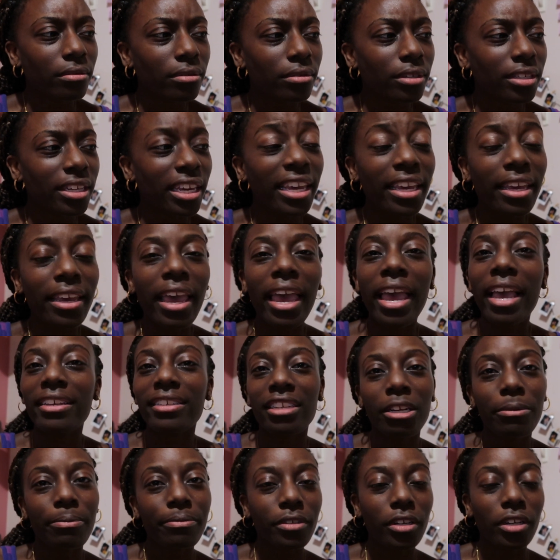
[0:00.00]
Skiing
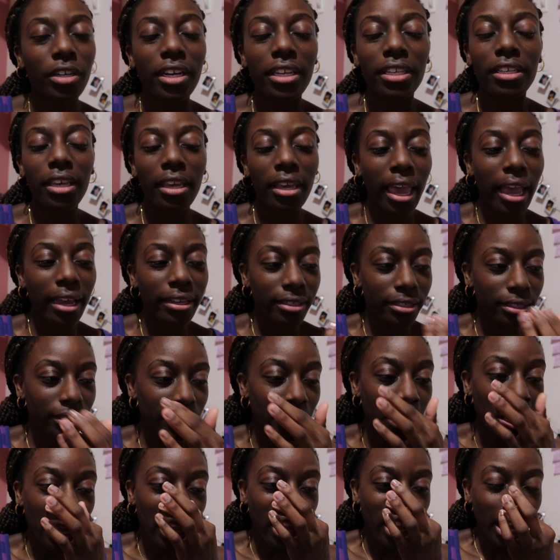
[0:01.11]
accident,
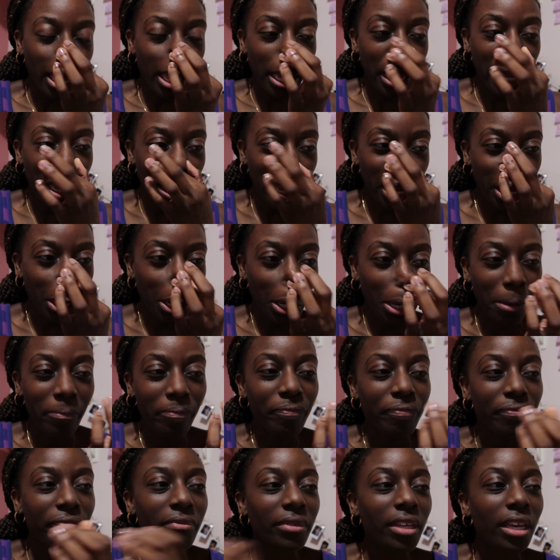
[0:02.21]
and
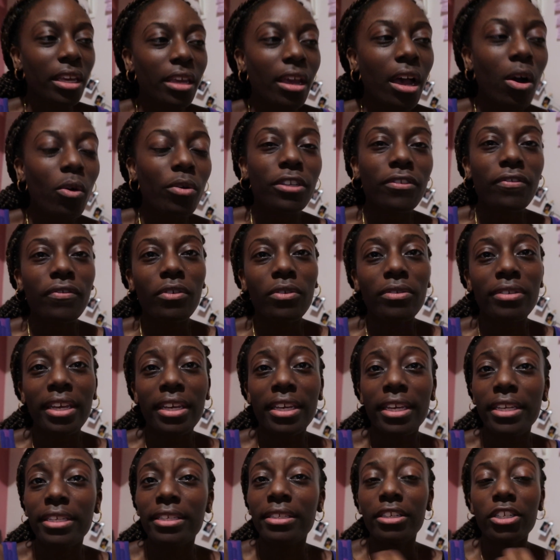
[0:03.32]
he always feels like
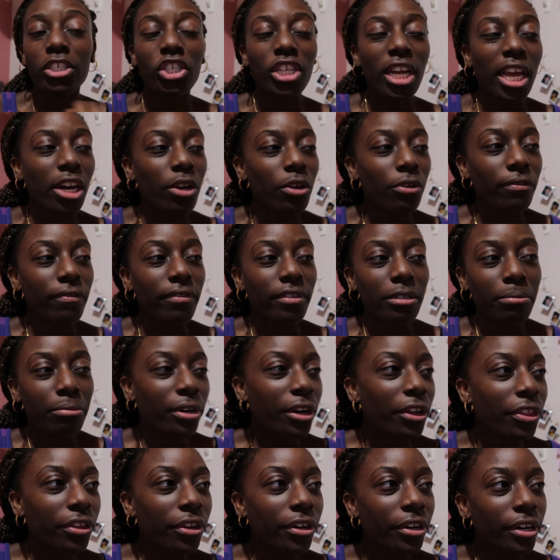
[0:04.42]
he's in the shadow of his
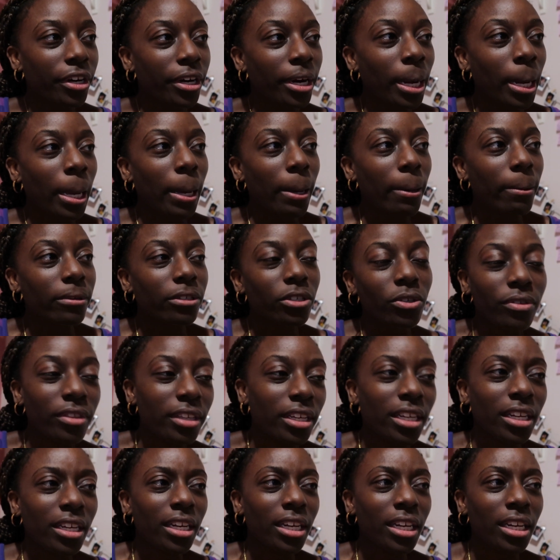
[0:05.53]
brother. So
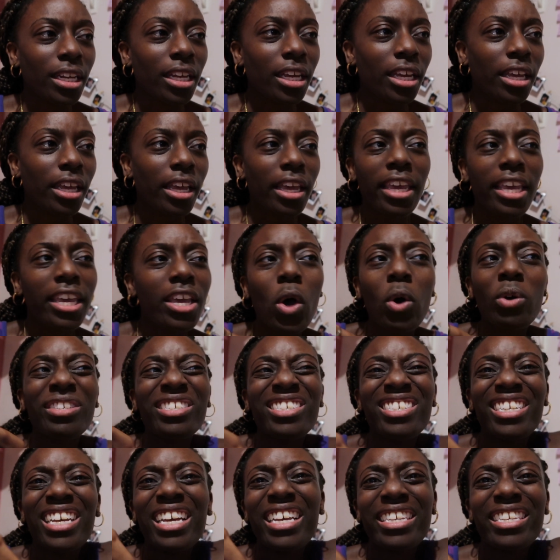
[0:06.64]
then he goes
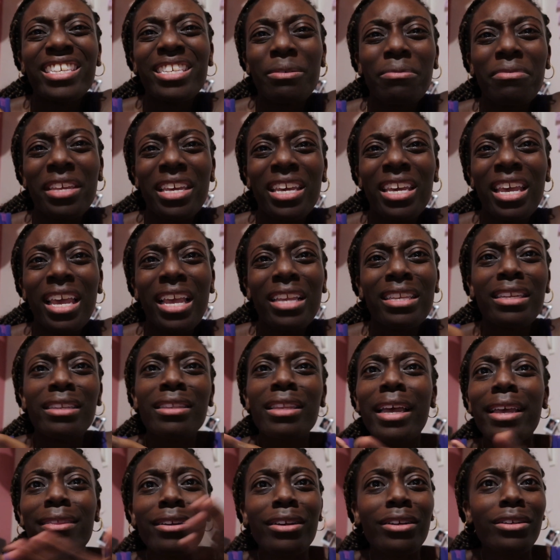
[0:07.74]
and does some things, and
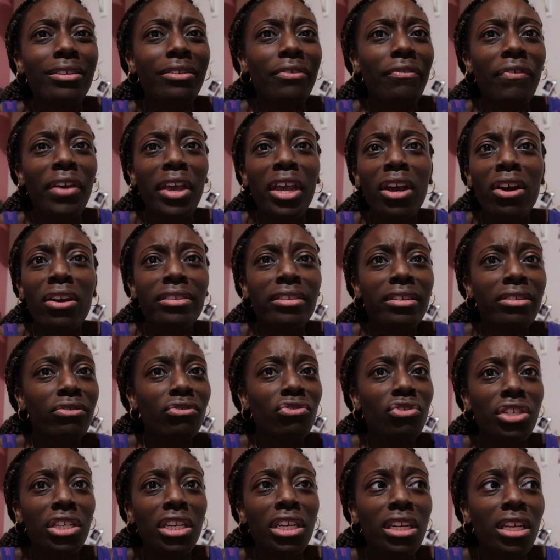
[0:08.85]
like there's affairs, there's
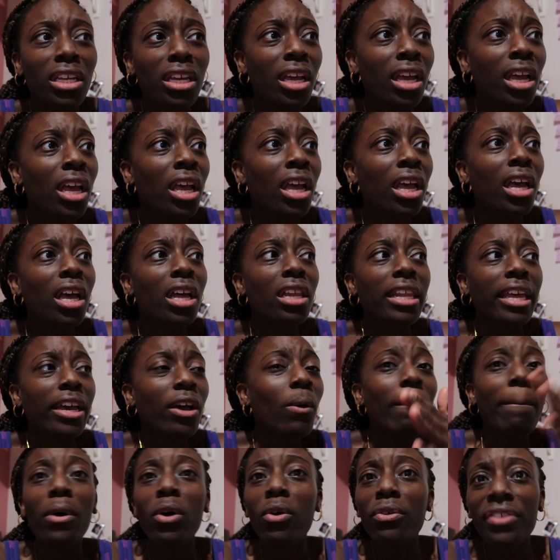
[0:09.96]
cheating, like
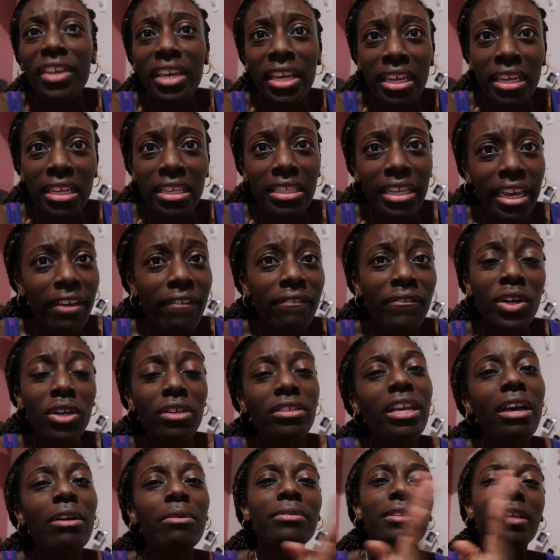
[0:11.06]
on both ends. Like at first
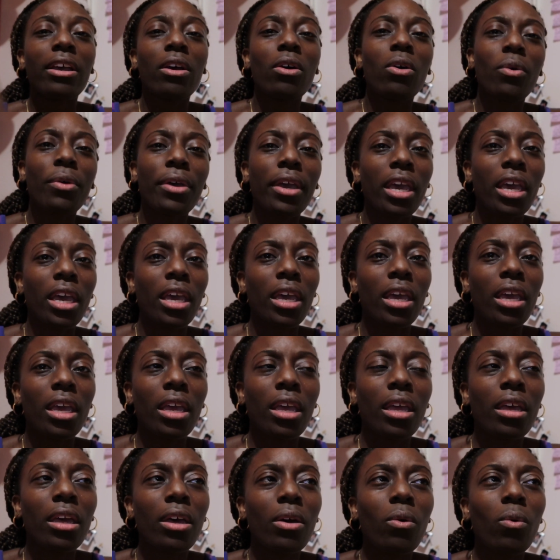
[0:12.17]
I was like, okay,
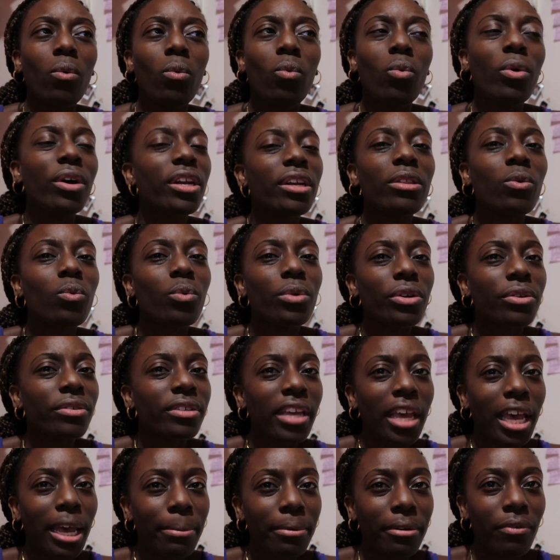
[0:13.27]
what in the world is
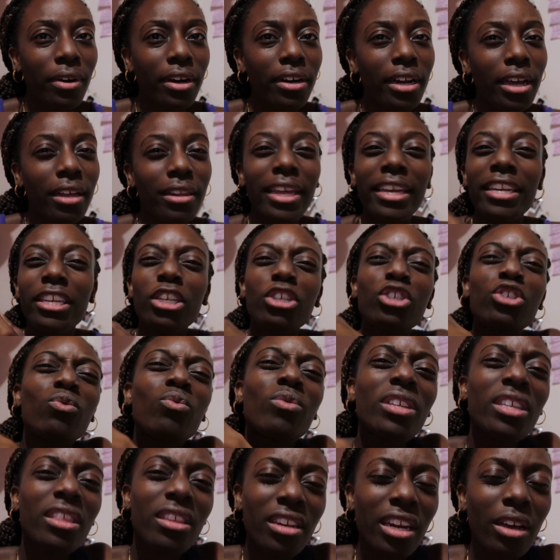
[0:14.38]
happening right now? Like, did you
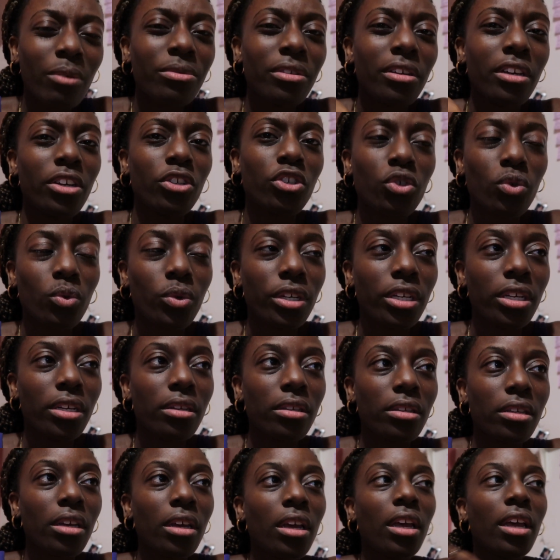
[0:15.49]
really think that was a good choice
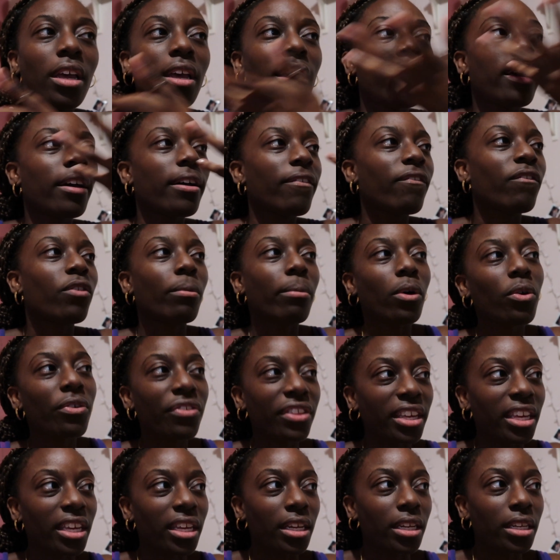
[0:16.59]
for both
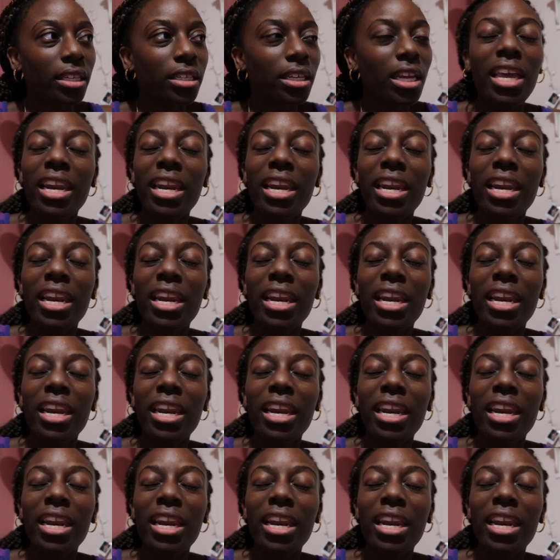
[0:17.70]
ends?